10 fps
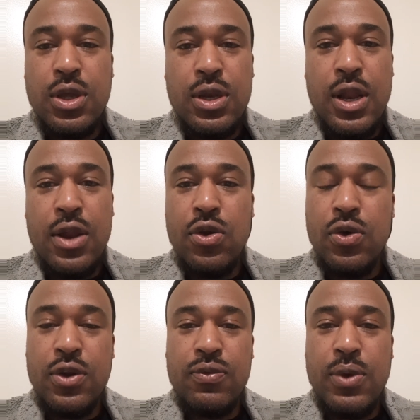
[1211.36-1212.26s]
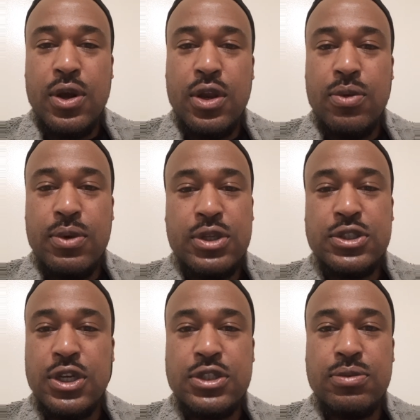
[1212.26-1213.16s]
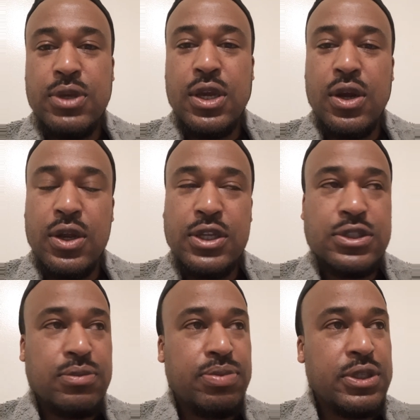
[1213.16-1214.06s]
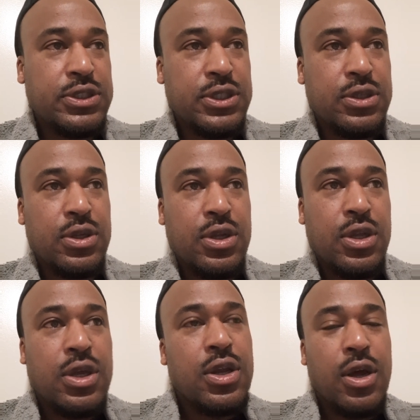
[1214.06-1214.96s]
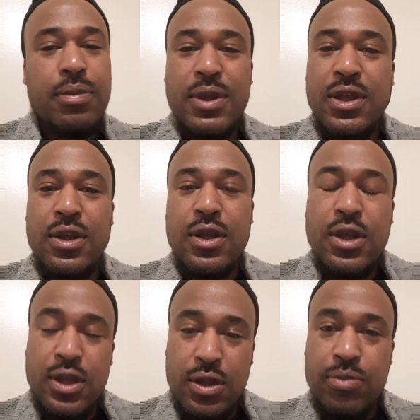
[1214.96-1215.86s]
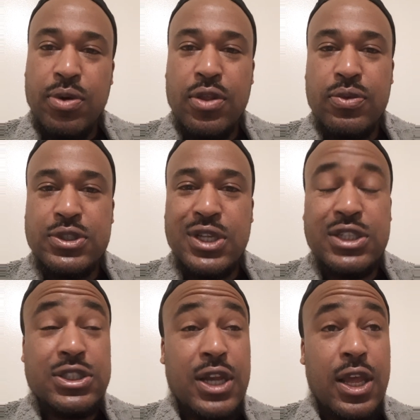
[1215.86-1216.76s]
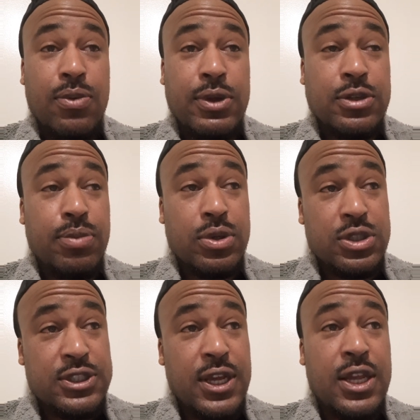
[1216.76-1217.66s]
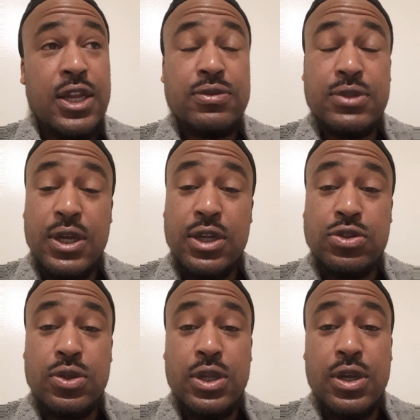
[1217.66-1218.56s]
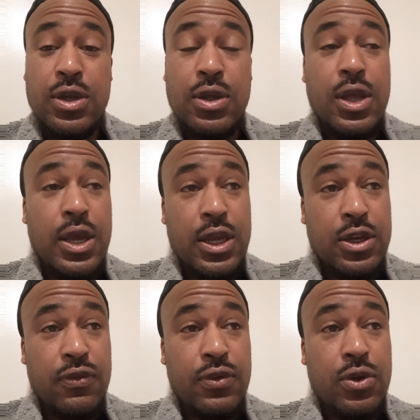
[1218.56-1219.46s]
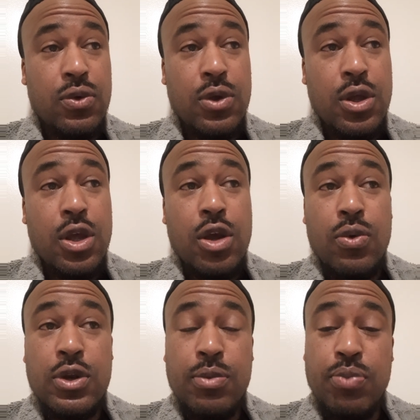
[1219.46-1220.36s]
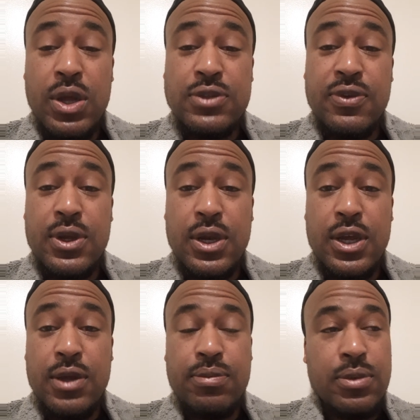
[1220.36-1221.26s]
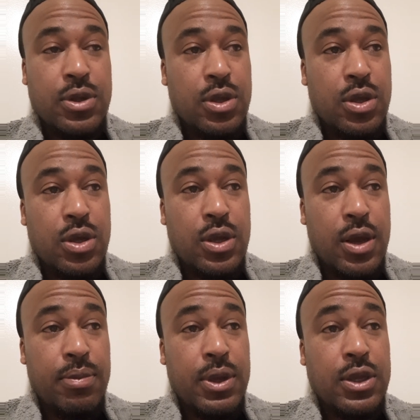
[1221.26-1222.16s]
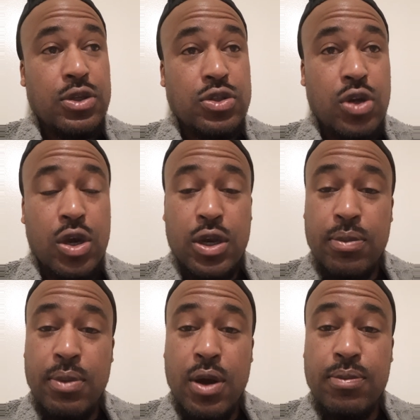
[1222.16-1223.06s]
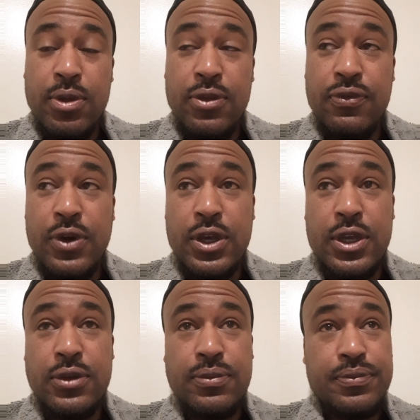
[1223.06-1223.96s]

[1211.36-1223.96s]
not knowing if whether he want to suck some dick or eat some pussy. You know what I mean? The brother was saying shit that he wasn't supposed to say. Nipsey Hussle did an interview with the Breakfast Club, you know what I mean, talking about motherfucking,